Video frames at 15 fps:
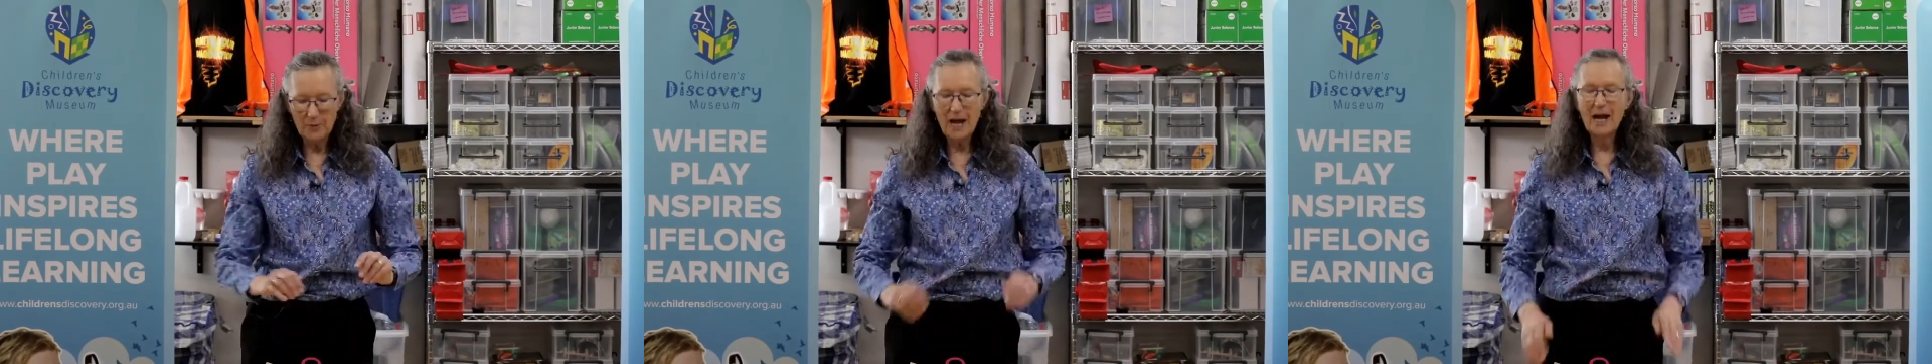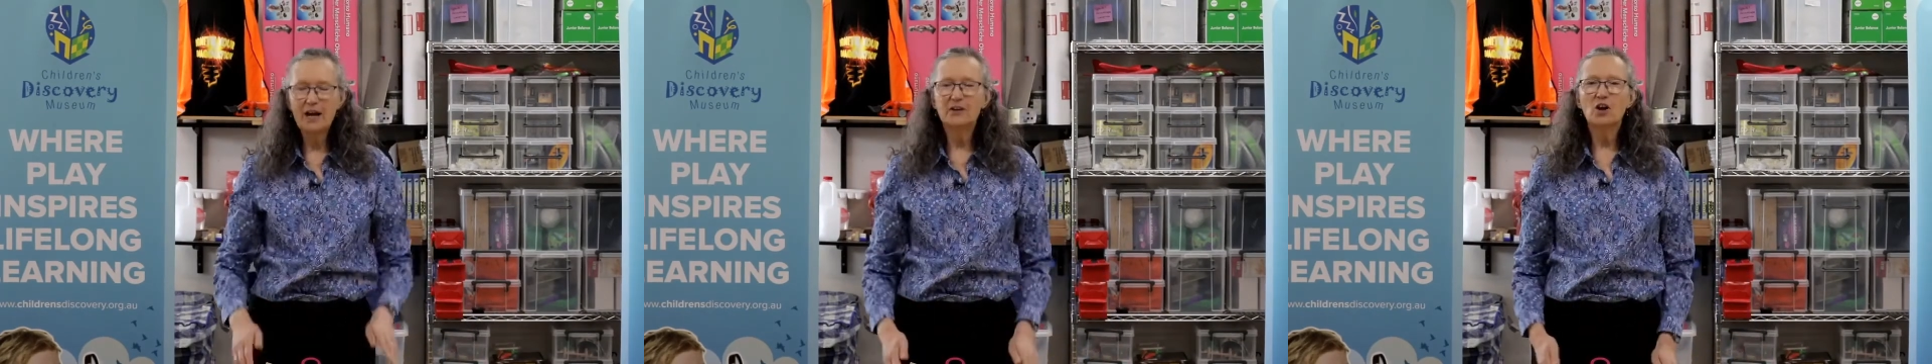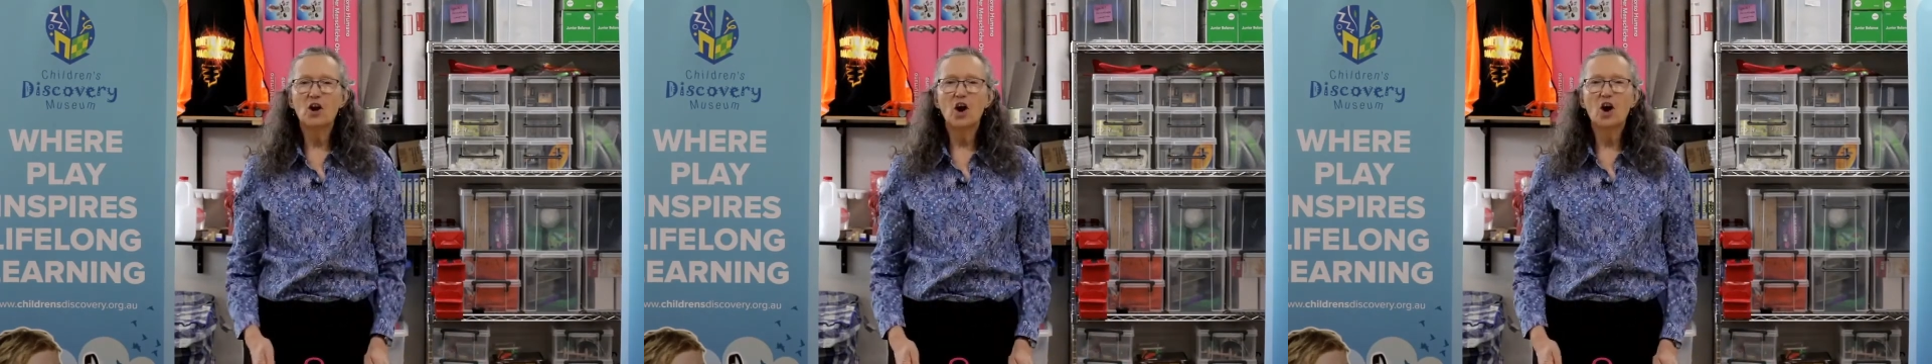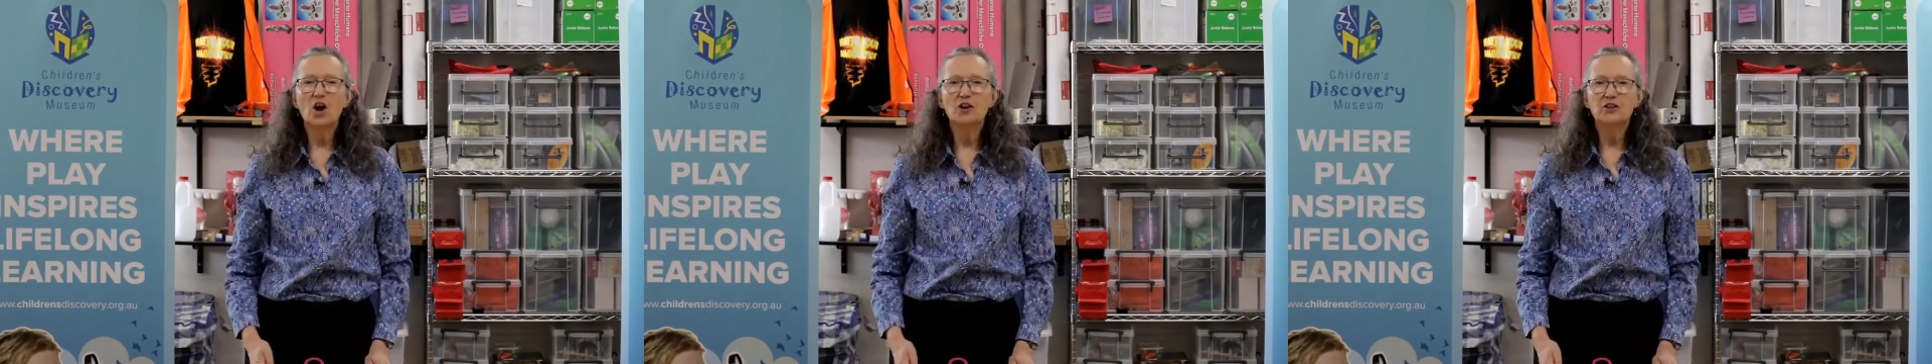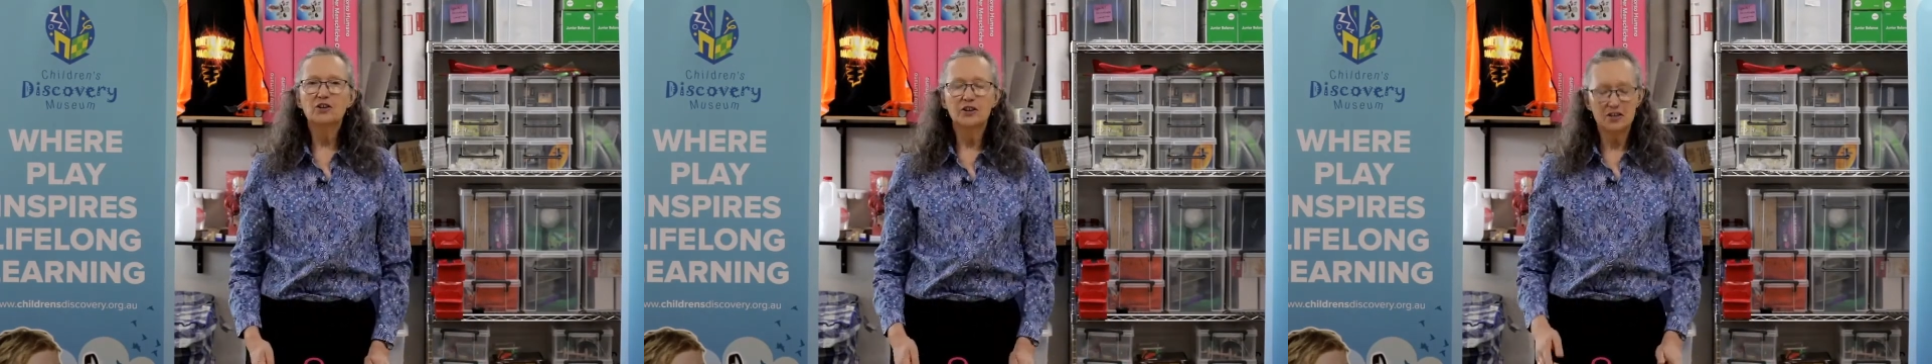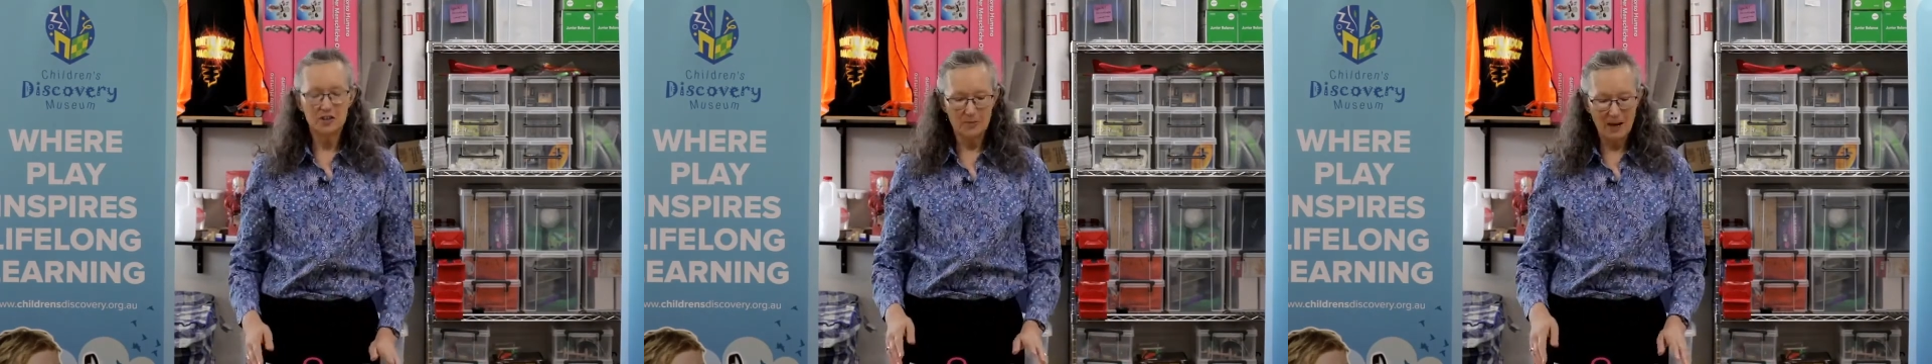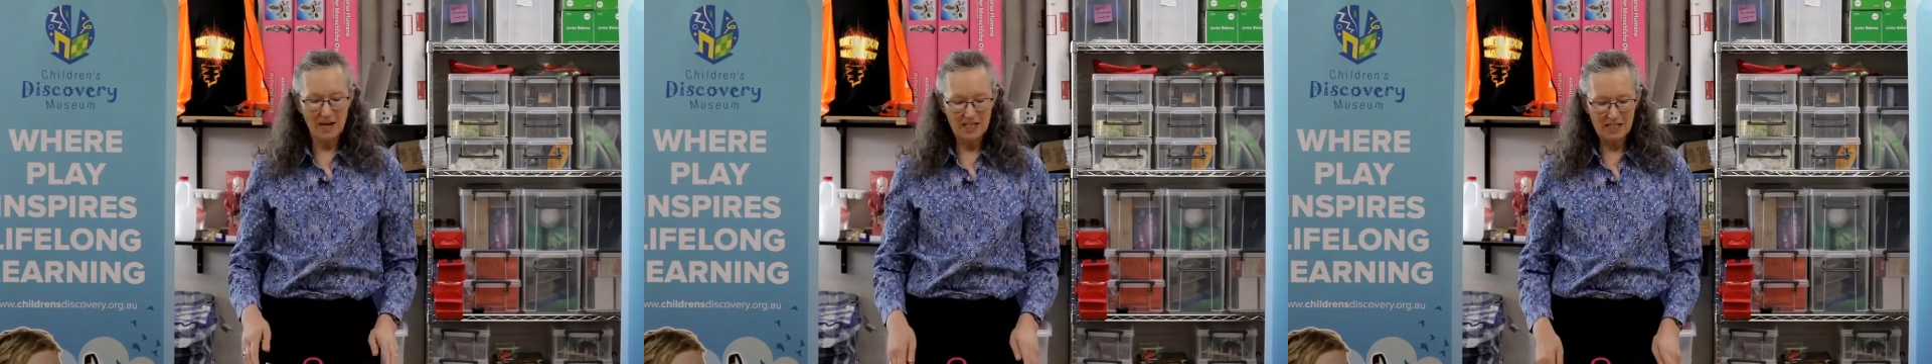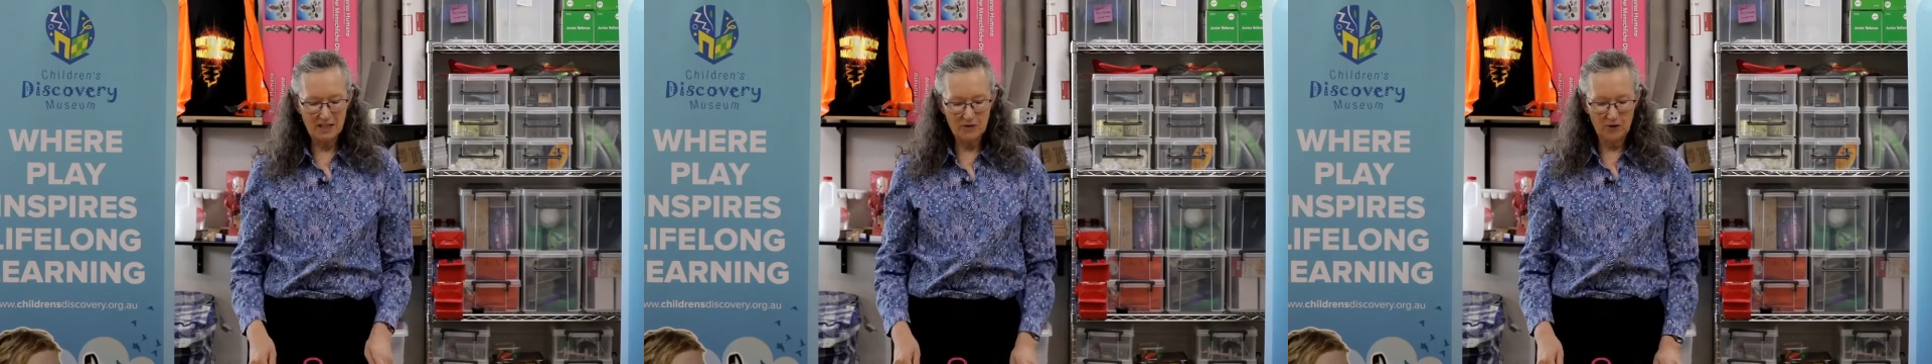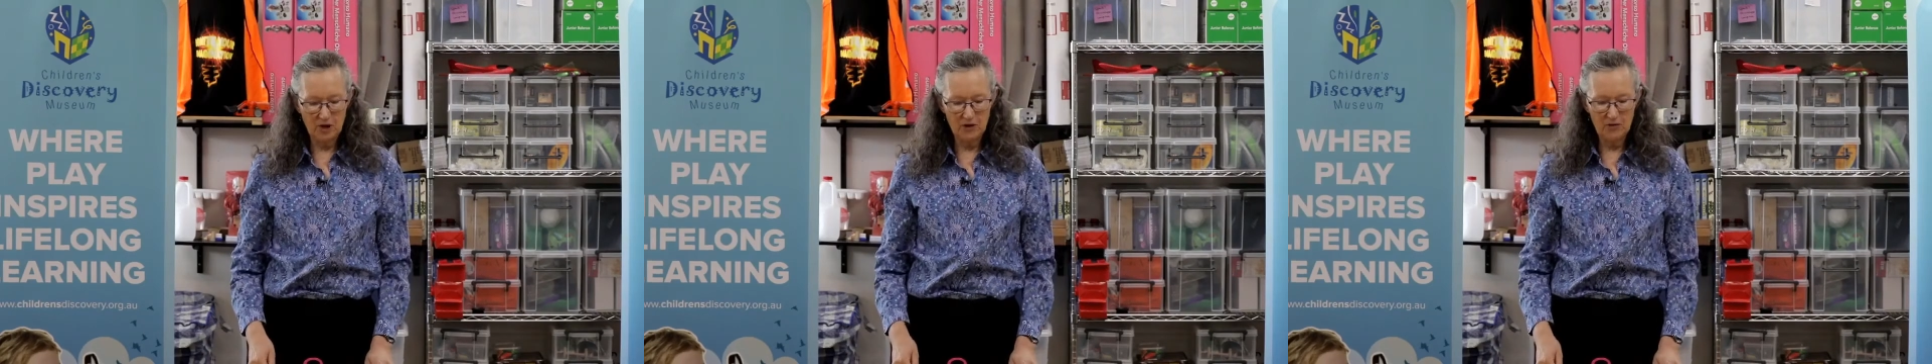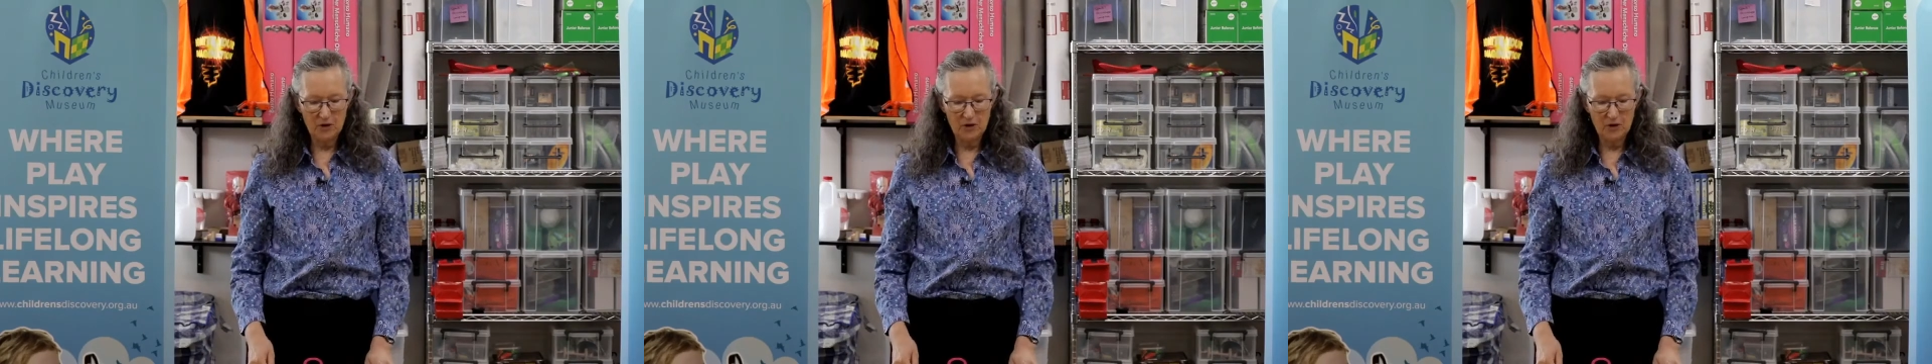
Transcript: them out on the space in front